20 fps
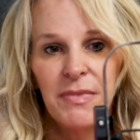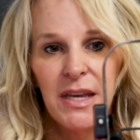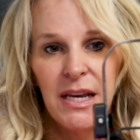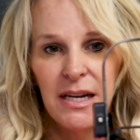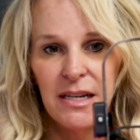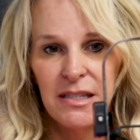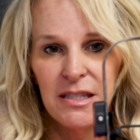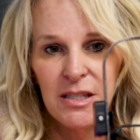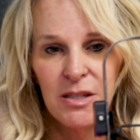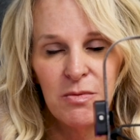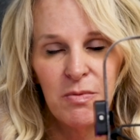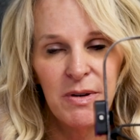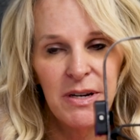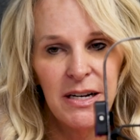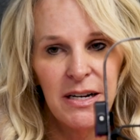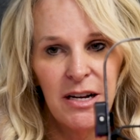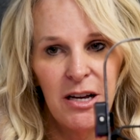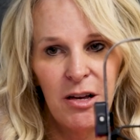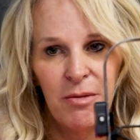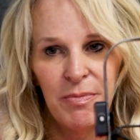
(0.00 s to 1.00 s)
Yes, we
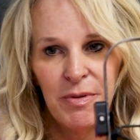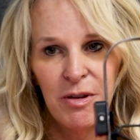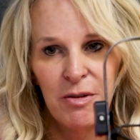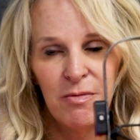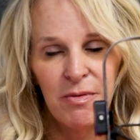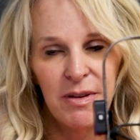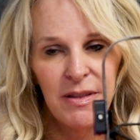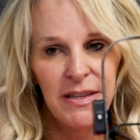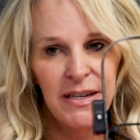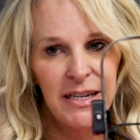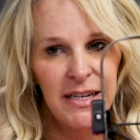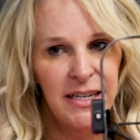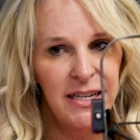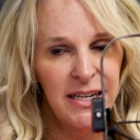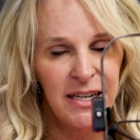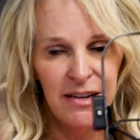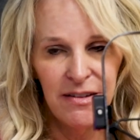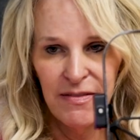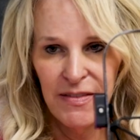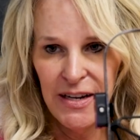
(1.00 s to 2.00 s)
can help you with
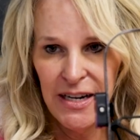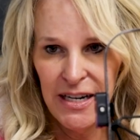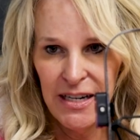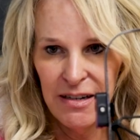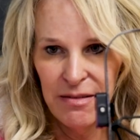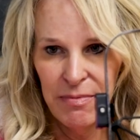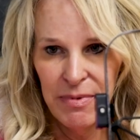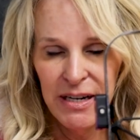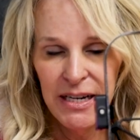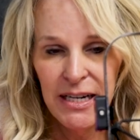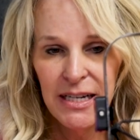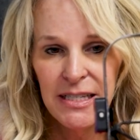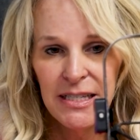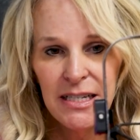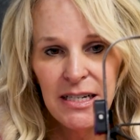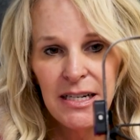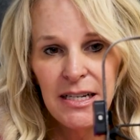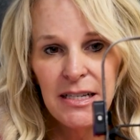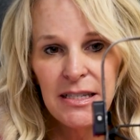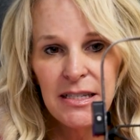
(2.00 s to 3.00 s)
any of that because
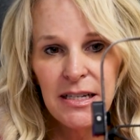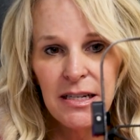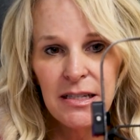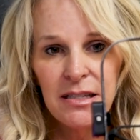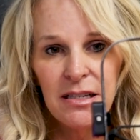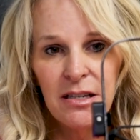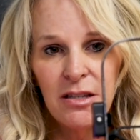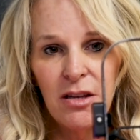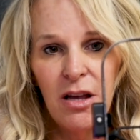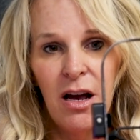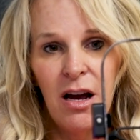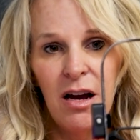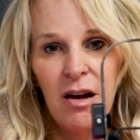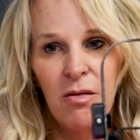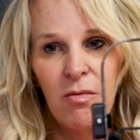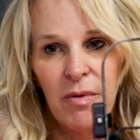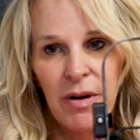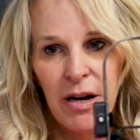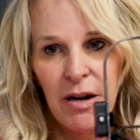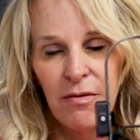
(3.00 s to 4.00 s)
it's a
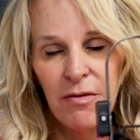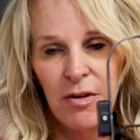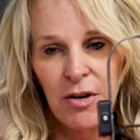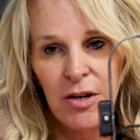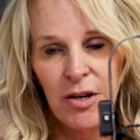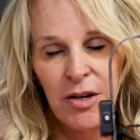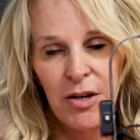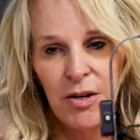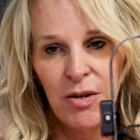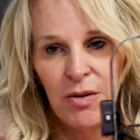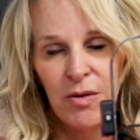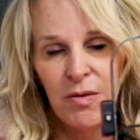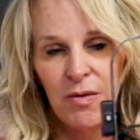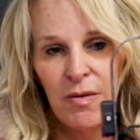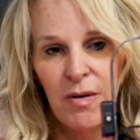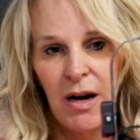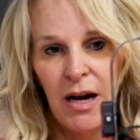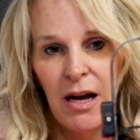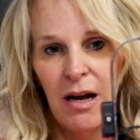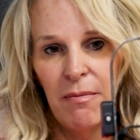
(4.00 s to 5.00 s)
lot whenever
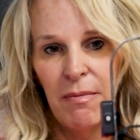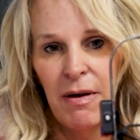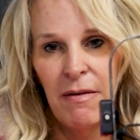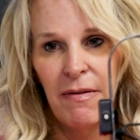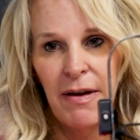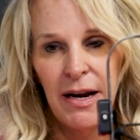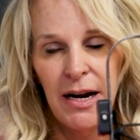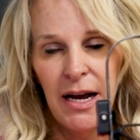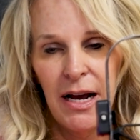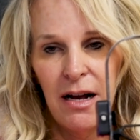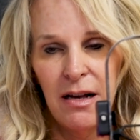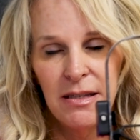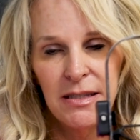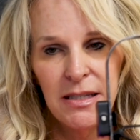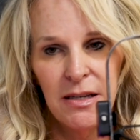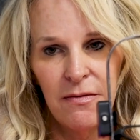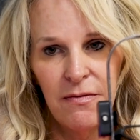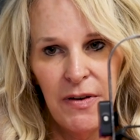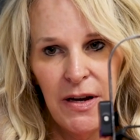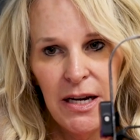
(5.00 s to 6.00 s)
you have had a house
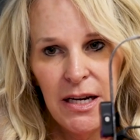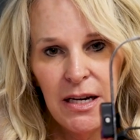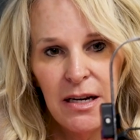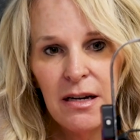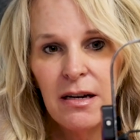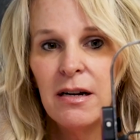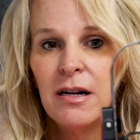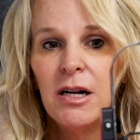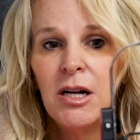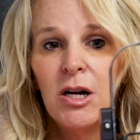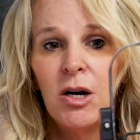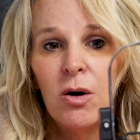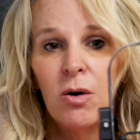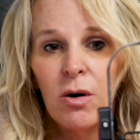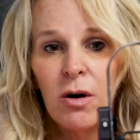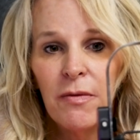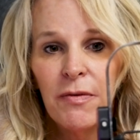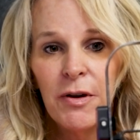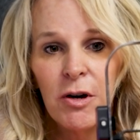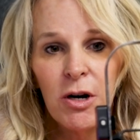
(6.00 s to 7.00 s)
sit vacant
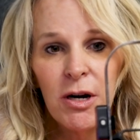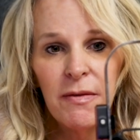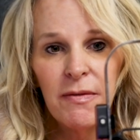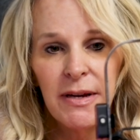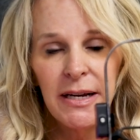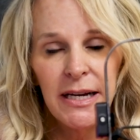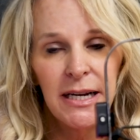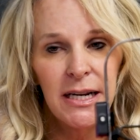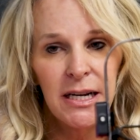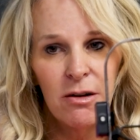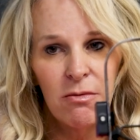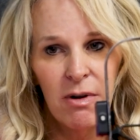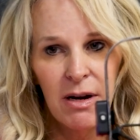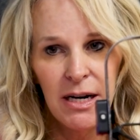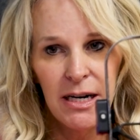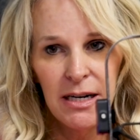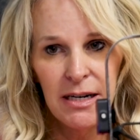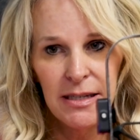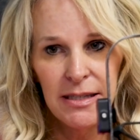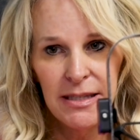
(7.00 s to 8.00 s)
or if you're even getting
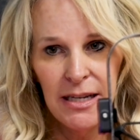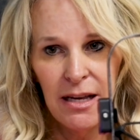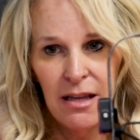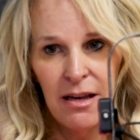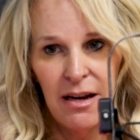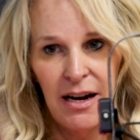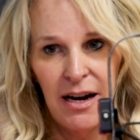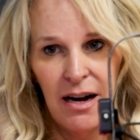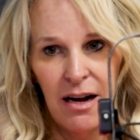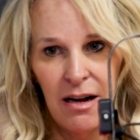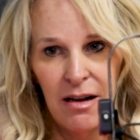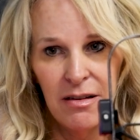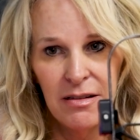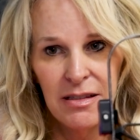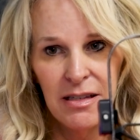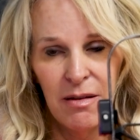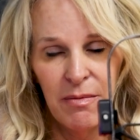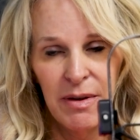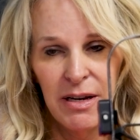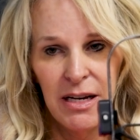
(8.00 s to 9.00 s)
ready to sell a
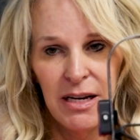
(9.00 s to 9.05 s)
house.